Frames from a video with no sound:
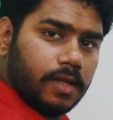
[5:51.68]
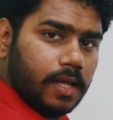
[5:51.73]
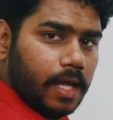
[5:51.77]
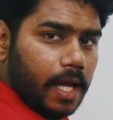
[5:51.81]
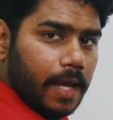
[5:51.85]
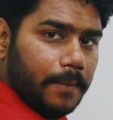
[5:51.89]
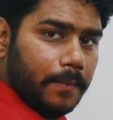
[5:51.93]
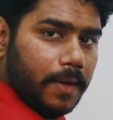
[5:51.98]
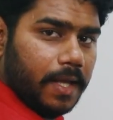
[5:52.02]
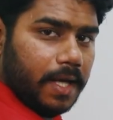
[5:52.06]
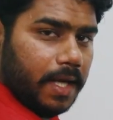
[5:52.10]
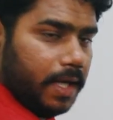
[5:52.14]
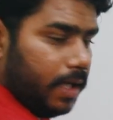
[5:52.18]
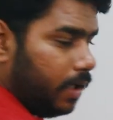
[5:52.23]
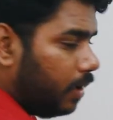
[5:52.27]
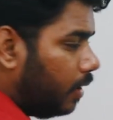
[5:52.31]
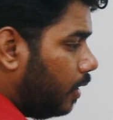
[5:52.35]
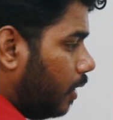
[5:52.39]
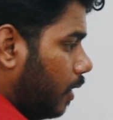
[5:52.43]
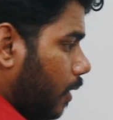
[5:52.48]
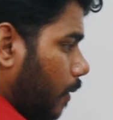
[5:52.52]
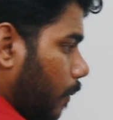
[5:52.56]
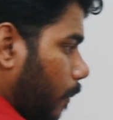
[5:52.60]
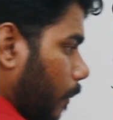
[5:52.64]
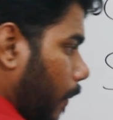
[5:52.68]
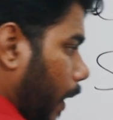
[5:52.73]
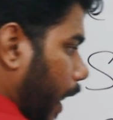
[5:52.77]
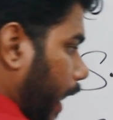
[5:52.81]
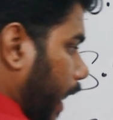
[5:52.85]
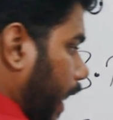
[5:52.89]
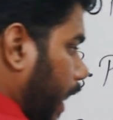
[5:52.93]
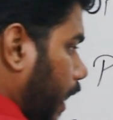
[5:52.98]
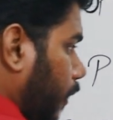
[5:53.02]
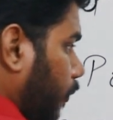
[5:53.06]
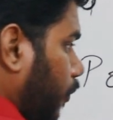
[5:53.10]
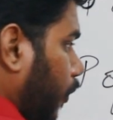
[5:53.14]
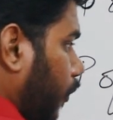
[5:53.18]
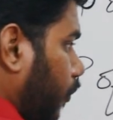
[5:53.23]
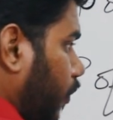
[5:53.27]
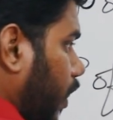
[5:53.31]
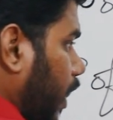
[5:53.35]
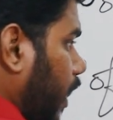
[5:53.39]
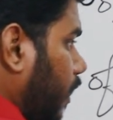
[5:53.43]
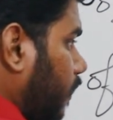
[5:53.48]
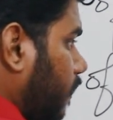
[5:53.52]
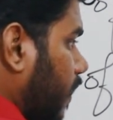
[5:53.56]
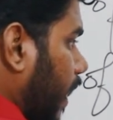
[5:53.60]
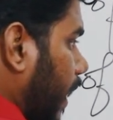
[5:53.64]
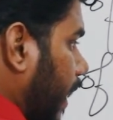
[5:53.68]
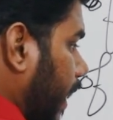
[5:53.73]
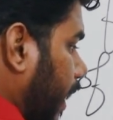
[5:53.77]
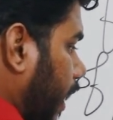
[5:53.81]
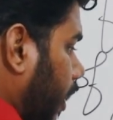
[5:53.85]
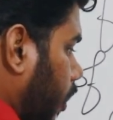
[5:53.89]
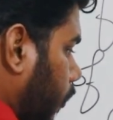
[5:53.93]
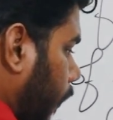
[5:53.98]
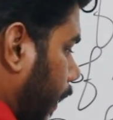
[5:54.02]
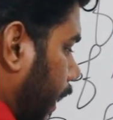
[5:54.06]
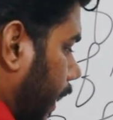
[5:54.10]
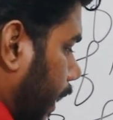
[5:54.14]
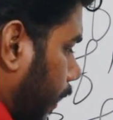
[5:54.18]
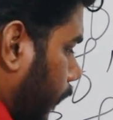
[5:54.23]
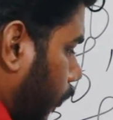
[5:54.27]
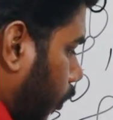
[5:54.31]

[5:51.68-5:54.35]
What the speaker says: Am I right? Buying at 15, selling at 20,